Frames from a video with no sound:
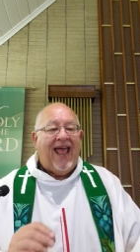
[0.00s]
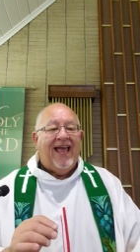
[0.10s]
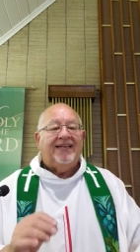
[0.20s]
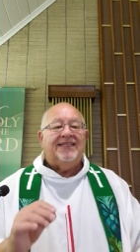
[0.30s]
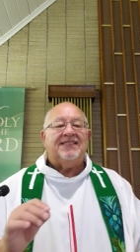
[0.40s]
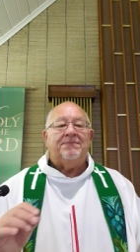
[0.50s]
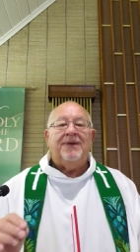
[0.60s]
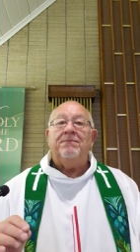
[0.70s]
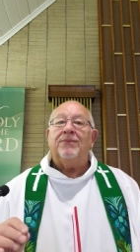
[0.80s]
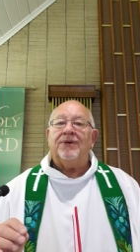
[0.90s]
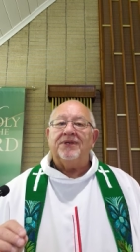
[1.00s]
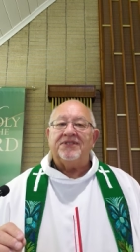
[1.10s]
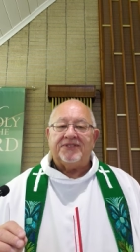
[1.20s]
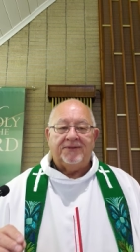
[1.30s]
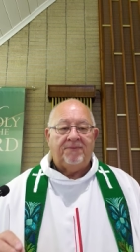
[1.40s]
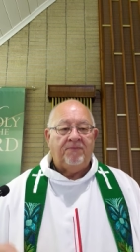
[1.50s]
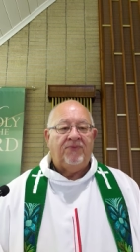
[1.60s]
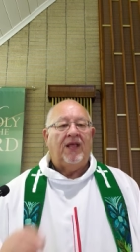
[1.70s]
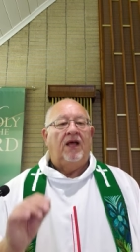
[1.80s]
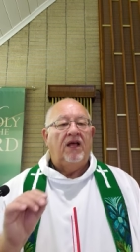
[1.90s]
and its members.
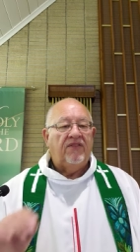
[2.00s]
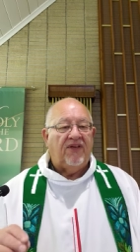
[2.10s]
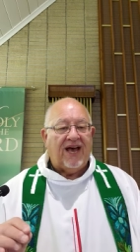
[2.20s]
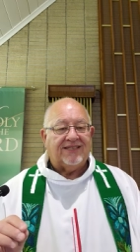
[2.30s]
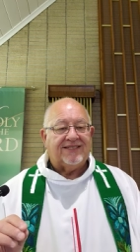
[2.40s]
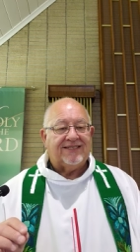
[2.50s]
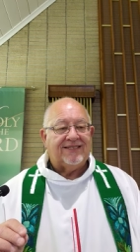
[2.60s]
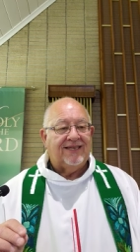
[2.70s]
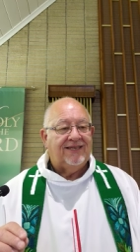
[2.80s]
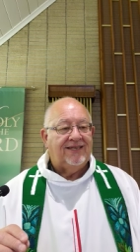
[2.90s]
Thus,